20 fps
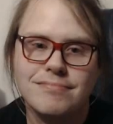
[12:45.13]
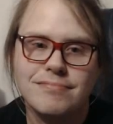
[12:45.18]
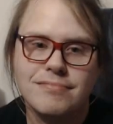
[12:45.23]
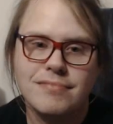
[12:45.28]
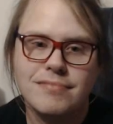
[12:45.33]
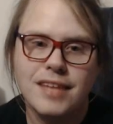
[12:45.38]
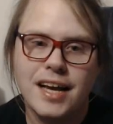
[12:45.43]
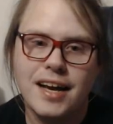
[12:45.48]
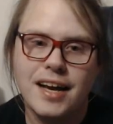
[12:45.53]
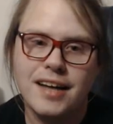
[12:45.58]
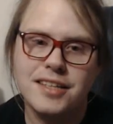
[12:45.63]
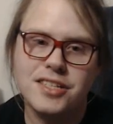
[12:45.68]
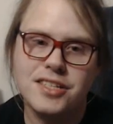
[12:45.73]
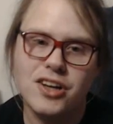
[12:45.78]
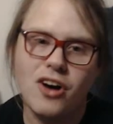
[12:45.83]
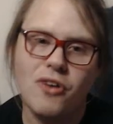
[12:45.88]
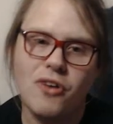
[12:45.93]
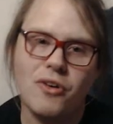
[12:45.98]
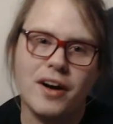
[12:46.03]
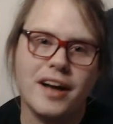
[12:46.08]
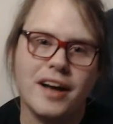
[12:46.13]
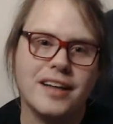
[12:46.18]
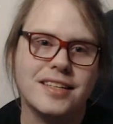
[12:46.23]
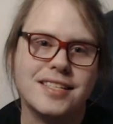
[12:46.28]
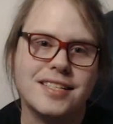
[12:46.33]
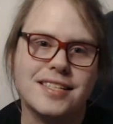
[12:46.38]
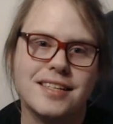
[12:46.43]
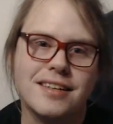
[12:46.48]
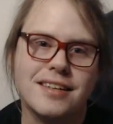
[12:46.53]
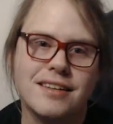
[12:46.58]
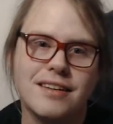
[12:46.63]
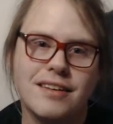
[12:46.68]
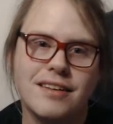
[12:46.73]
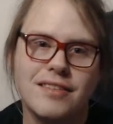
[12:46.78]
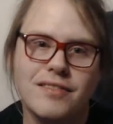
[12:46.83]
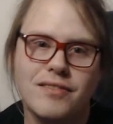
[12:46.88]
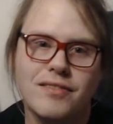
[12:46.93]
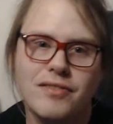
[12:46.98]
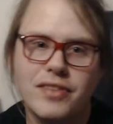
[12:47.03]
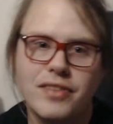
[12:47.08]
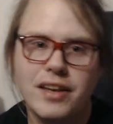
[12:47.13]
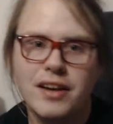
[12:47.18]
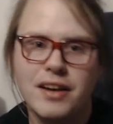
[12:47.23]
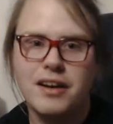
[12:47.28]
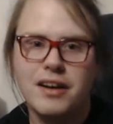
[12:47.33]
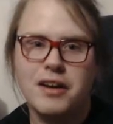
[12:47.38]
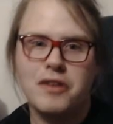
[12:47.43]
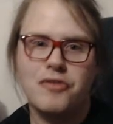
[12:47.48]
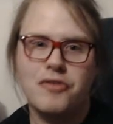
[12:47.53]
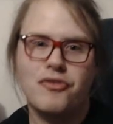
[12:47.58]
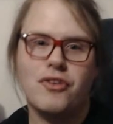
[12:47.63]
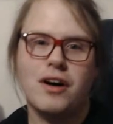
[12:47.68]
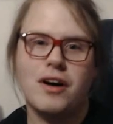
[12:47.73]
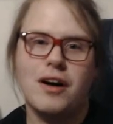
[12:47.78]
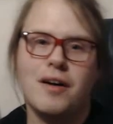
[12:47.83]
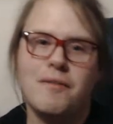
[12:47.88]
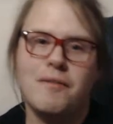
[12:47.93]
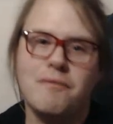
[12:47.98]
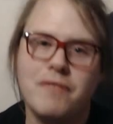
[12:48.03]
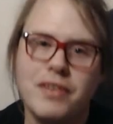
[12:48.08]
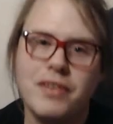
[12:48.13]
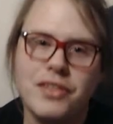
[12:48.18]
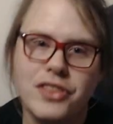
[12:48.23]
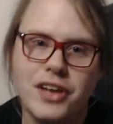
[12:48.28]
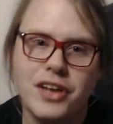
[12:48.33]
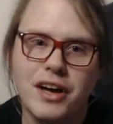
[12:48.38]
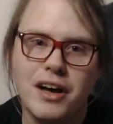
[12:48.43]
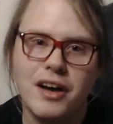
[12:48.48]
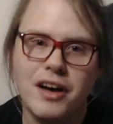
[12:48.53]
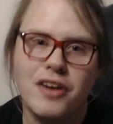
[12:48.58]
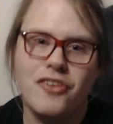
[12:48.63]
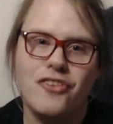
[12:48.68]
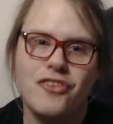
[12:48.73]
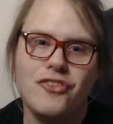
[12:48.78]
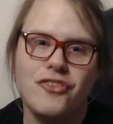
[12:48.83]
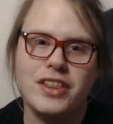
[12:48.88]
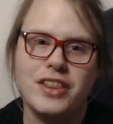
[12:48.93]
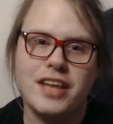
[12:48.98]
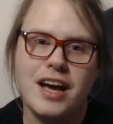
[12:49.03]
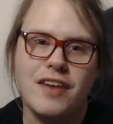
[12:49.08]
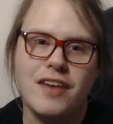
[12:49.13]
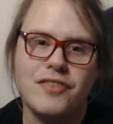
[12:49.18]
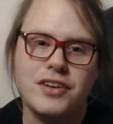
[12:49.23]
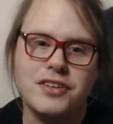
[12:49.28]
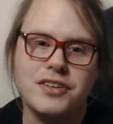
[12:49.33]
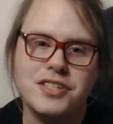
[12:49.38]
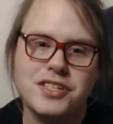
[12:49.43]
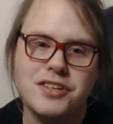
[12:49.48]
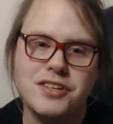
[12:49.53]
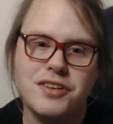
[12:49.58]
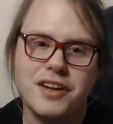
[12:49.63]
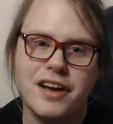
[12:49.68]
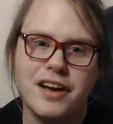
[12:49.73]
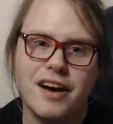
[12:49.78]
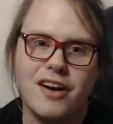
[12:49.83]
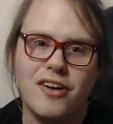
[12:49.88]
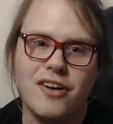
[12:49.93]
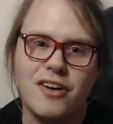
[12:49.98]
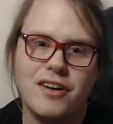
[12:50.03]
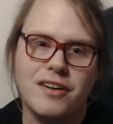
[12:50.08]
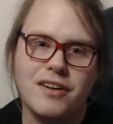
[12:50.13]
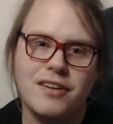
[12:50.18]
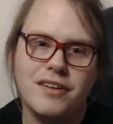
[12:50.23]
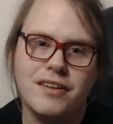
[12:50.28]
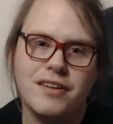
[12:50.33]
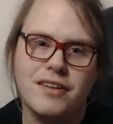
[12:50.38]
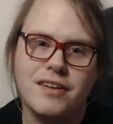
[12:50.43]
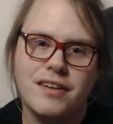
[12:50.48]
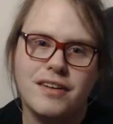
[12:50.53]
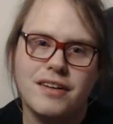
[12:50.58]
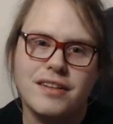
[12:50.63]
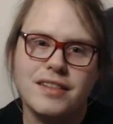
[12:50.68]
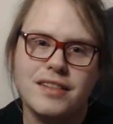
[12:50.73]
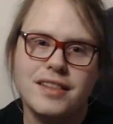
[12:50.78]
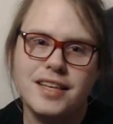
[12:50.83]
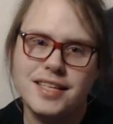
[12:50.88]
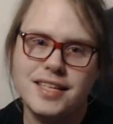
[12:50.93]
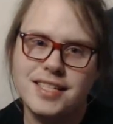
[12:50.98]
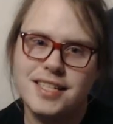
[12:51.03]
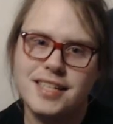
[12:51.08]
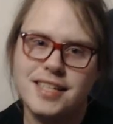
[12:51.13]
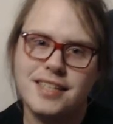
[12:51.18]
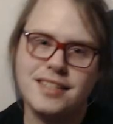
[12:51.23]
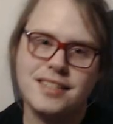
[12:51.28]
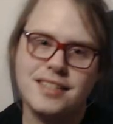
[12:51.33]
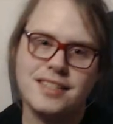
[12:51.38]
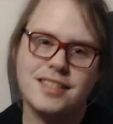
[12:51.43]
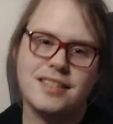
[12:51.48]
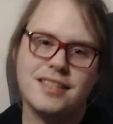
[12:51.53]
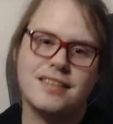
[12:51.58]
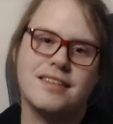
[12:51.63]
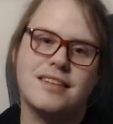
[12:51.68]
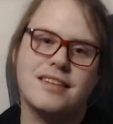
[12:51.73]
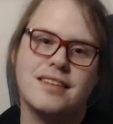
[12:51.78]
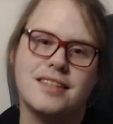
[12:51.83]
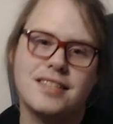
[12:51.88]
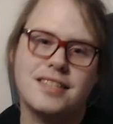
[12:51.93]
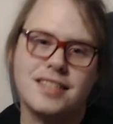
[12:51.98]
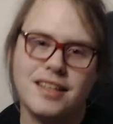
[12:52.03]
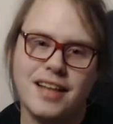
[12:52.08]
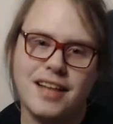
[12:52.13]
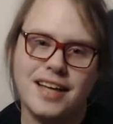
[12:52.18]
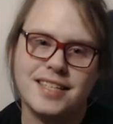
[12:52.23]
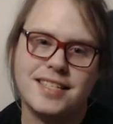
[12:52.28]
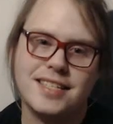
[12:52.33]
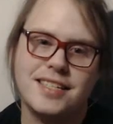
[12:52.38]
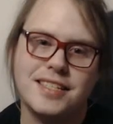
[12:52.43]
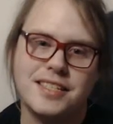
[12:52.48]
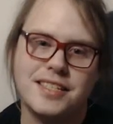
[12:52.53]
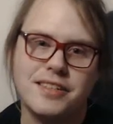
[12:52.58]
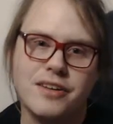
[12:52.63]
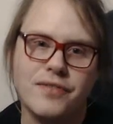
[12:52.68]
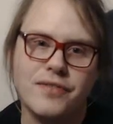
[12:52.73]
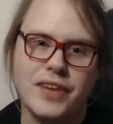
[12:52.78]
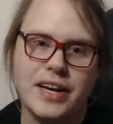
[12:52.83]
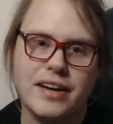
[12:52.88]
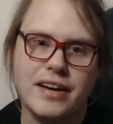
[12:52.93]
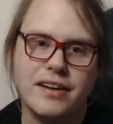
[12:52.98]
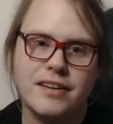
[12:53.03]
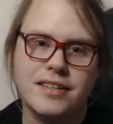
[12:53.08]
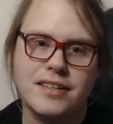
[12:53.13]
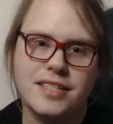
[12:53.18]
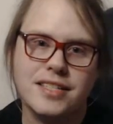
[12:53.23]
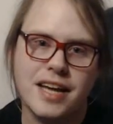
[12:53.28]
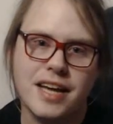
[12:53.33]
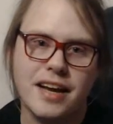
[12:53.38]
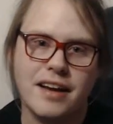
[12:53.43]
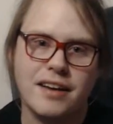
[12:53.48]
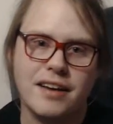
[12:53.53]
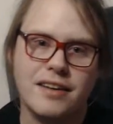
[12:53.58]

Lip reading: As always, from the Fifth Avenue studio, this is Celeste Izumi saying,